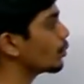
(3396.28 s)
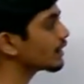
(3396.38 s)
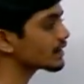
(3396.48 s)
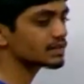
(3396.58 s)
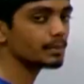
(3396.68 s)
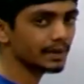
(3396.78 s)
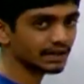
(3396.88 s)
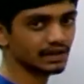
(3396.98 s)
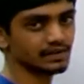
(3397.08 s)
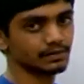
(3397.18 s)
What is the
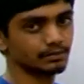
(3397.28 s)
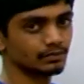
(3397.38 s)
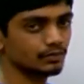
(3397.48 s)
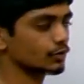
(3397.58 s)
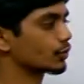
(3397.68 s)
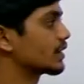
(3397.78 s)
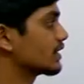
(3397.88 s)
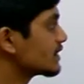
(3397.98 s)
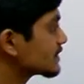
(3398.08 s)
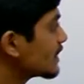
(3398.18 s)
mechanism? To
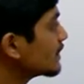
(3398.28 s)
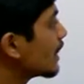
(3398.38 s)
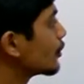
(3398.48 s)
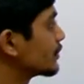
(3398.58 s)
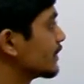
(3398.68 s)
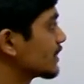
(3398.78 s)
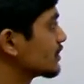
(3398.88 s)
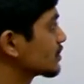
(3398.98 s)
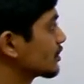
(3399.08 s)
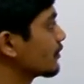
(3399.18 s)
understand how the
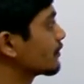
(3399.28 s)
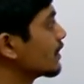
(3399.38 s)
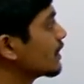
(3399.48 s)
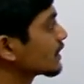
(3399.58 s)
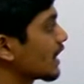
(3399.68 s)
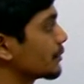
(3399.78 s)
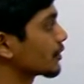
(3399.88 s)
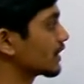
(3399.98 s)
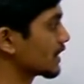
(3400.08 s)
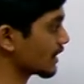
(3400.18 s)
retention of
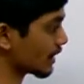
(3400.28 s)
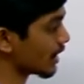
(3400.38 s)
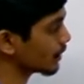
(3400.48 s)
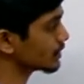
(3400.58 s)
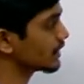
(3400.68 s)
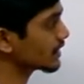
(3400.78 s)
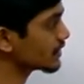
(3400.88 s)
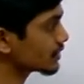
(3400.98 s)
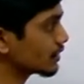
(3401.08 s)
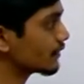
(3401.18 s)
carbocation, how the
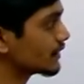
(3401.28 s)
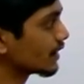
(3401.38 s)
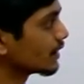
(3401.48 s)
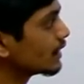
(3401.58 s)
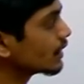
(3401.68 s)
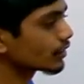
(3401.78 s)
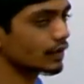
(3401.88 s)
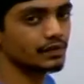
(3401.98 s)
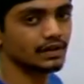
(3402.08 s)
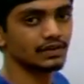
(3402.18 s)
retention of the
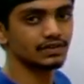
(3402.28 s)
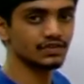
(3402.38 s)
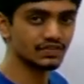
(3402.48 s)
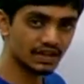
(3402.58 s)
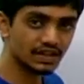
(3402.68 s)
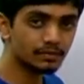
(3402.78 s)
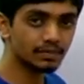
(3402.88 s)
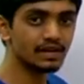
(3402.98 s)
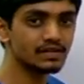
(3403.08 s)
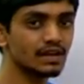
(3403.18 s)
configuration is taking
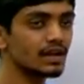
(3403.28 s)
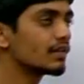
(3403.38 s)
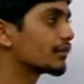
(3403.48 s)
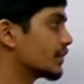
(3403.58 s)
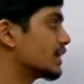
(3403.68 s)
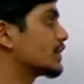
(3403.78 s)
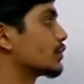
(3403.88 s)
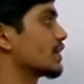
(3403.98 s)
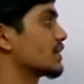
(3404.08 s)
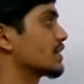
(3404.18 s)
place, we need to
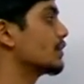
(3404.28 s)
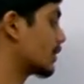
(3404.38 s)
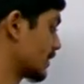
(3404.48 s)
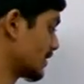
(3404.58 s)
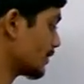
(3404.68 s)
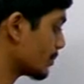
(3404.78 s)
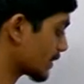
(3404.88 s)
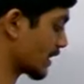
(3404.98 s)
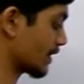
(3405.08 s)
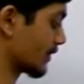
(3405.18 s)
understand what is the
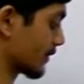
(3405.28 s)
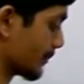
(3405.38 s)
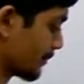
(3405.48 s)
mechanism.